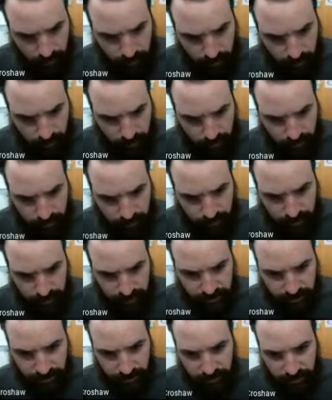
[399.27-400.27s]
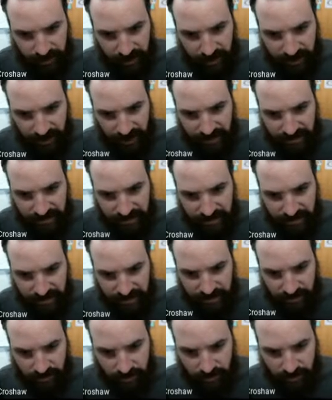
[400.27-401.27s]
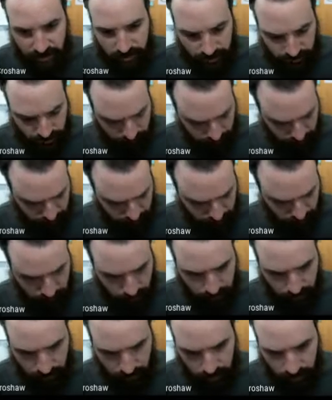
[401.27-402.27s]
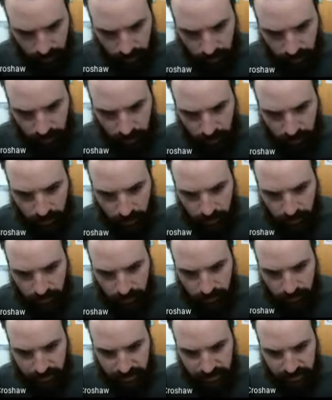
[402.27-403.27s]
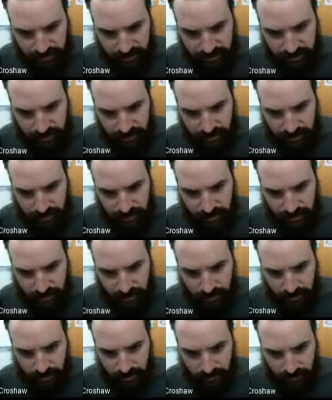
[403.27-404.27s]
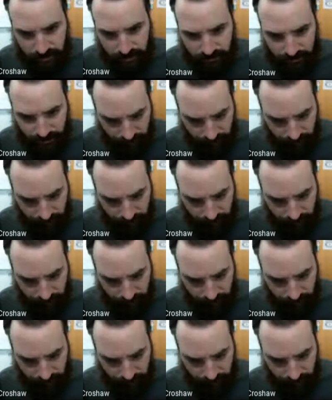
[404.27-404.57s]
go to the anti-normal, which is if